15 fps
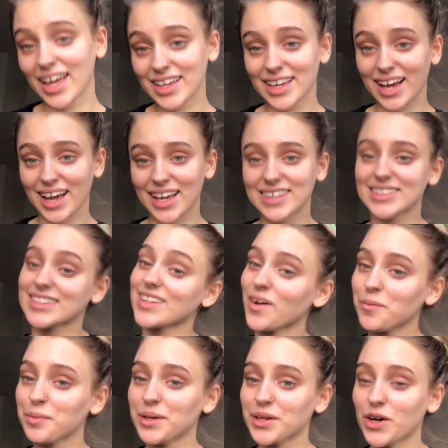guys, it's
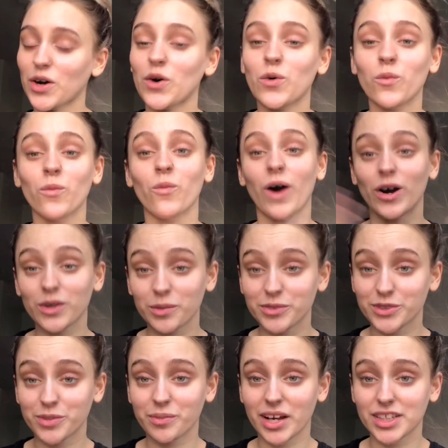Albino. Welcome
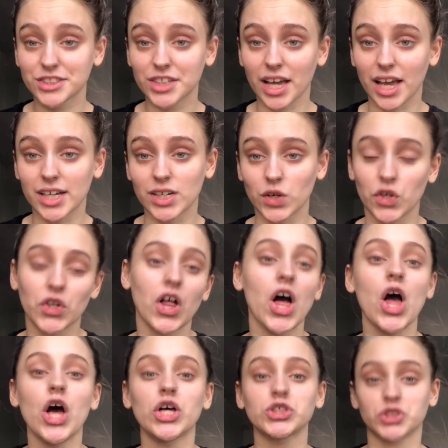to my channel.
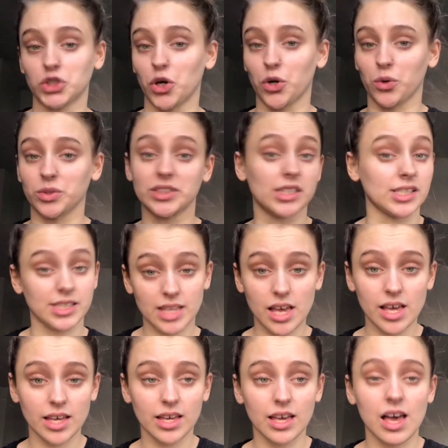So
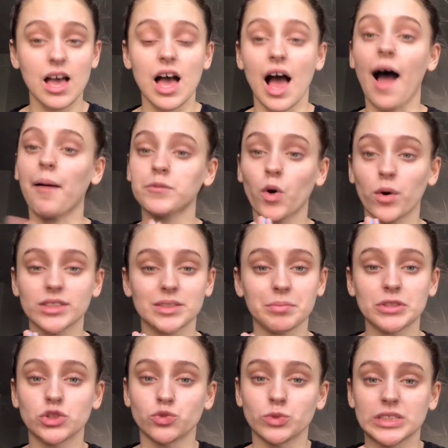today I'm going to be
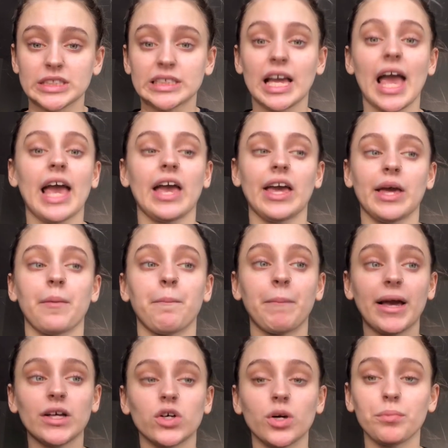doing a
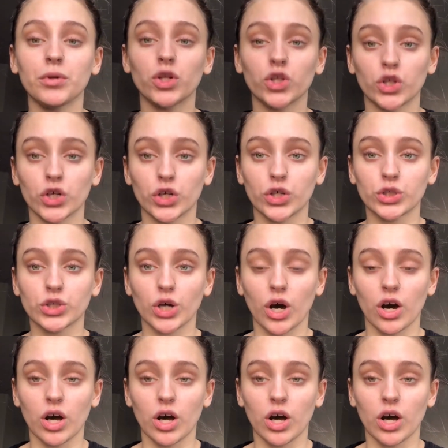makeup look.